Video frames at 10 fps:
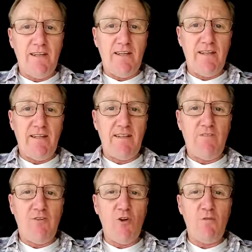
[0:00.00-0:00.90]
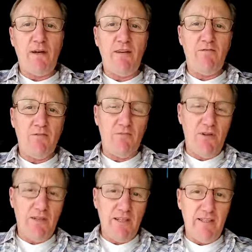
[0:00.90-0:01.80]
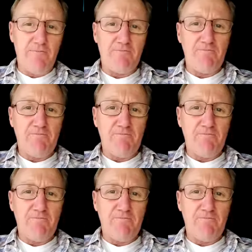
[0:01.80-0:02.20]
And I flew back in from Berlin.